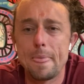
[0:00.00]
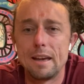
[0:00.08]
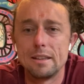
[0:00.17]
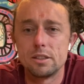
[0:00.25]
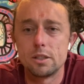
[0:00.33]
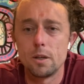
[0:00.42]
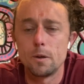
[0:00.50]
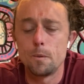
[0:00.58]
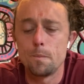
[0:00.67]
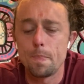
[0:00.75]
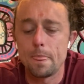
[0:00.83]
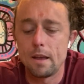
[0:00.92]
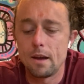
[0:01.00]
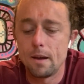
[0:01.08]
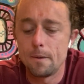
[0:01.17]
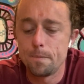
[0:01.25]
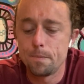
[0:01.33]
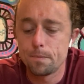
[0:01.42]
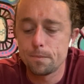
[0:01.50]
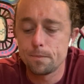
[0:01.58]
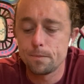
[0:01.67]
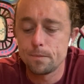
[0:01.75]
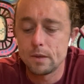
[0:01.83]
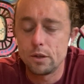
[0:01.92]
And so
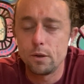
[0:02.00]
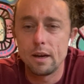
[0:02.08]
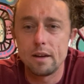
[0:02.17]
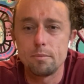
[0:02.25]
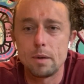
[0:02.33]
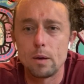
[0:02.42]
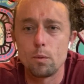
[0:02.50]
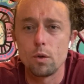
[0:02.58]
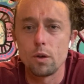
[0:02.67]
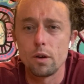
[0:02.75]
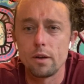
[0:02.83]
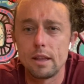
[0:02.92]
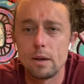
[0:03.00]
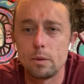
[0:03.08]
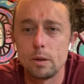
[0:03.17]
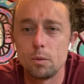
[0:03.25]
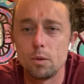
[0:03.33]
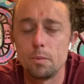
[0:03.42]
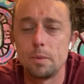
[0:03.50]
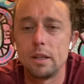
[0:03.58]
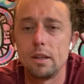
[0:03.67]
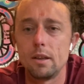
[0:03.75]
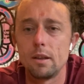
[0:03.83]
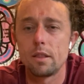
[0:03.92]
you have my word that we will
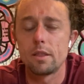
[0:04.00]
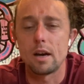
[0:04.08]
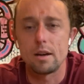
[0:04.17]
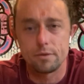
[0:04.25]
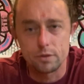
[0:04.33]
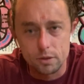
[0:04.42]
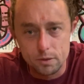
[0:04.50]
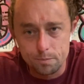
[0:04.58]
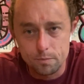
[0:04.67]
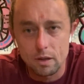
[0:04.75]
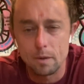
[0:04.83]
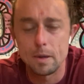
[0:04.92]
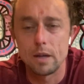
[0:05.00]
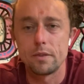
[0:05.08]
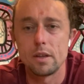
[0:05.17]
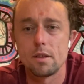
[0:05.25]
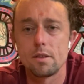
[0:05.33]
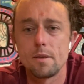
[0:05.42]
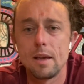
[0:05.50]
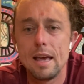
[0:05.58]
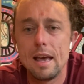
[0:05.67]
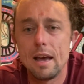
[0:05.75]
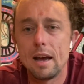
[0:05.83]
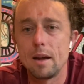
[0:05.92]
be thoughtful about this.
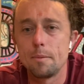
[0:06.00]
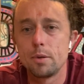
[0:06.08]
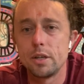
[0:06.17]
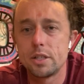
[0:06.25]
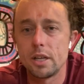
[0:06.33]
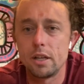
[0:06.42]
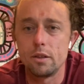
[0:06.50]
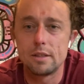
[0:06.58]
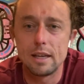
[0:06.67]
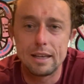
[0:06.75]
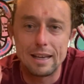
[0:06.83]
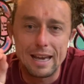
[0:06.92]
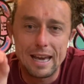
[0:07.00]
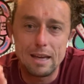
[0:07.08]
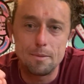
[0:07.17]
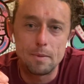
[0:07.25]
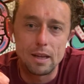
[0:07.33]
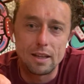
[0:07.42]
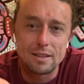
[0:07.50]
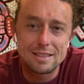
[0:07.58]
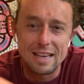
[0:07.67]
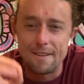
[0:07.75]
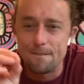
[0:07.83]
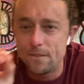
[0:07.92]
I appreciate you taking 8
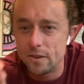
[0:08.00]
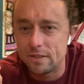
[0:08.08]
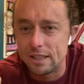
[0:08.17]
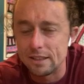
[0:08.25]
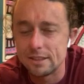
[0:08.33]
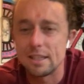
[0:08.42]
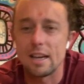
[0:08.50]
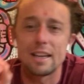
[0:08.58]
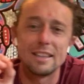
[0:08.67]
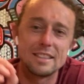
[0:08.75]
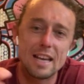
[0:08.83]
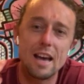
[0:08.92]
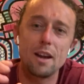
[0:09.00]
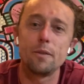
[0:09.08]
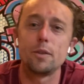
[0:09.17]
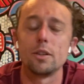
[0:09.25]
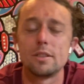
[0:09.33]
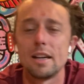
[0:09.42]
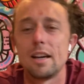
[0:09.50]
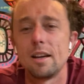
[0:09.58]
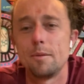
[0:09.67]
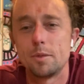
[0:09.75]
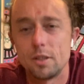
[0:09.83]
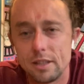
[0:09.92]
minutes and 15 seconds out of your
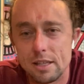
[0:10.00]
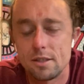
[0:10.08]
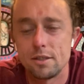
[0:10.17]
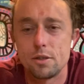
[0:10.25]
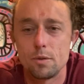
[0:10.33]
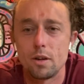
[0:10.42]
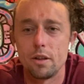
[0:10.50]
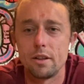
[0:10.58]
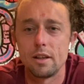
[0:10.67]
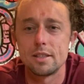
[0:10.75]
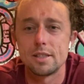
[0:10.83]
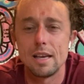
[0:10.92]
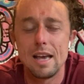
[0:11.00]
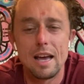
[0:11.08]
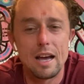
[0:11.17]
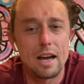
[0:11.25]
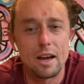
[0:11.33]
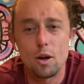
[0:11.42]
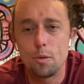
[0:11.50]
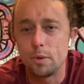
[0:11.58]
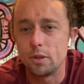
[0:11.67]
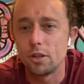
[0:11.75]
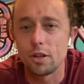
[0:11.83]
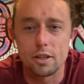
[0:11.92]
time to listen to all this. I
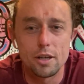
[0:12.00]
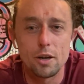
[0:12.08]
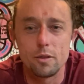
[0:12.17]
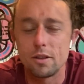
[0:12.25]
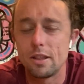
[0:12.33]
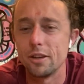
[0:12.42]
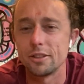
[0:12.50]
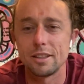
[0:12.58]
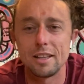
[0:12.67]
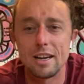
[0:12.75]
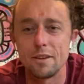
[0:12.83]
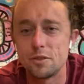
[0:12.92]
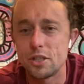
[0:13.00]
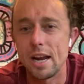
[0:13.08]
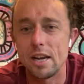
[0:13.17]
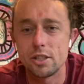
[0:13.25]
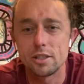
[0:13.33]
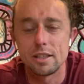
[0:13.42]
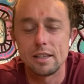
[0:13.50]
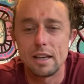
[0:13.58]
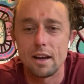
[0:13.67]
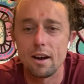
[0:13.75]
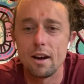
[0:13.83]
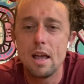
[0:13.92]
hope you took notes. There's a lot of changes in
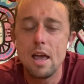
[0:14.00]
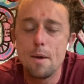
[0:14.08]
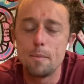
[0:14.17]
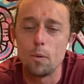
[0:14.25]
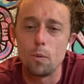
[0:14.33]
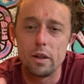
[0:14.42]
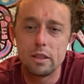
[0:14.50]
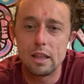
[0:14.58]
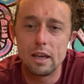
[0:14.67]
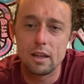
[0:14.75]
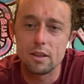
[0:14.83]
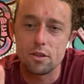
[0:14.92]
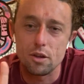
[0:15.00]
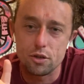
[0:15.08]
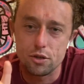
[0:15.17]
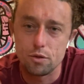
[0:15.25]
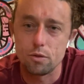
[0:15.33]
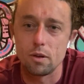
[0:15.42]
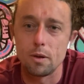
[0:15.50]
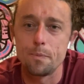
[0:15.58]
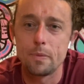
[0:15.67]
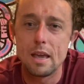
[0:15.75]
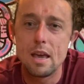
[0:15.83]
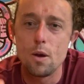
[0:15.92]
the air, but one thing is
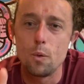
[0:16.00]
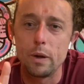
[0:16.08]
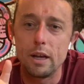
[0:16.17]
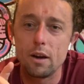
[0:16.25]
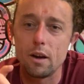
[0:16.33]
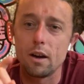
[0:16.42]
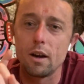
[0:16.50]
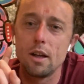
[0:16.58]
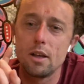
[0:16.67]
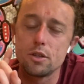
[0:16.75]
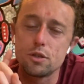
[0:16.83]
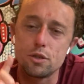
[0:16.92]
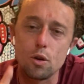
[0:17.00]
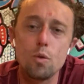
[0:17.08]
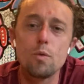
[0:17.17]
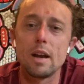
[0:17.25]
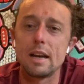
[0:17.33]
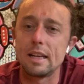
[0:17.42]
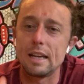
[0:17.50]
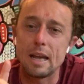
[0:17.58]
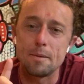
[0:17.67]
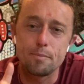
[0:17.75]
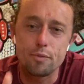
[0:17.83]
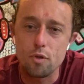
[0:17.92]
sure, we are so ready
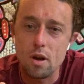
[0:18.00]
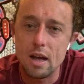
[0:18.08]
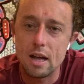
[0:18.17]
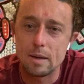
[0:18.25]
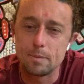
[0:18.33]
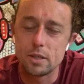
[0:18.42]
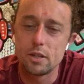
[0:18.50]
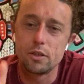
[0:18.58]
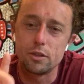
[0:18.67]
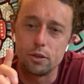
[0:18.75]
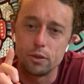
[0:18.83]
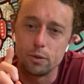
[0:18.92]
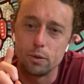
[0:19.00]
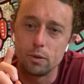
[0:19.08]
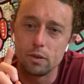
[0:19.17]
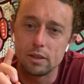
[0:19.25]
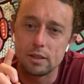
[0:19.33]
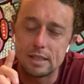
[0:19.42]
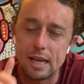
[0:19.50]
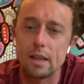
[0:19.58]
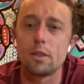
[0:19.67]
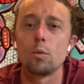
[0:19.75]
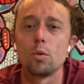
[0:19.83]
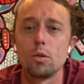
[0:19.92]
and primed to
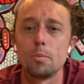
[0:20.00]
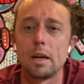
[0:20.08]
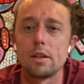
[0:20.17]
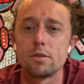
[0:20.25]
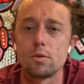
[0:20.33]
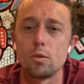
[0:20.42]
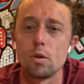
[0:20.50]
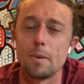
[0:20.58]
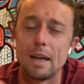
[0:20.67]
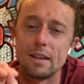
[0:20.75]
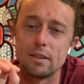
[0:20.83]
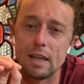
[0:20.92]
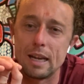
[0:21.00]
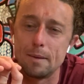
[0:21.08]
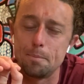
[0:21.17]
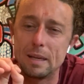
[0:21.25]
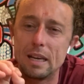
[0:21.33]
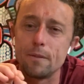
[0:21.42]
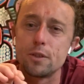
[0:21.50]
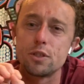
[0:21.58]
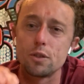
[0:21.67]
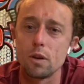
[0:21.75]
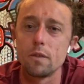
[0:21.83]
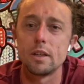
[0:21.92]
take the world by storm and be of
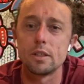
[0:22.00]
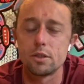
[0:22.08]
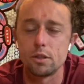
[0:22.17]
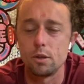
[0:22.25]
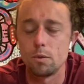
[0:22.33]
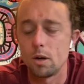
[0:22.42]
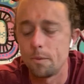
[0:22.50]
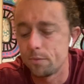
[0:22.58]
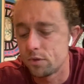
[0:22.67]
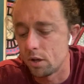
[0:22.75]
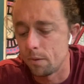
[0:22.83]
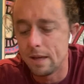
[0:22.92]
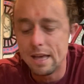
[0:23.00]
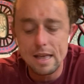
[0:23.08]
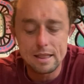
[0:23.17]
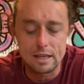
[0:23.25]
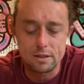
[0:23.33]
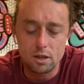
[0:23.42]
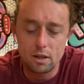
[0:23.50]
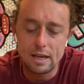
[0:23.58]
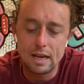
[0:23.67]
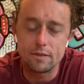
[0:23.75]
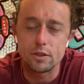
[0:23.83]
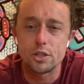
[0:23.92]
service to you all. So that's all I
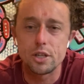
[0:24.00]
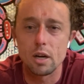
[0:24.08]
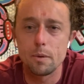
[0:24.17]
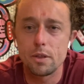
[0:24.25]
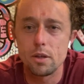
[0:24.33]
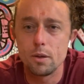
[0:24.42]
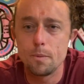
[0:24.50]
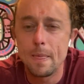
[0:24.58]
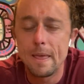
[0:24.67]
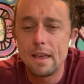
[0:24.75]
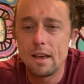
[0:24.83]
have to share with you.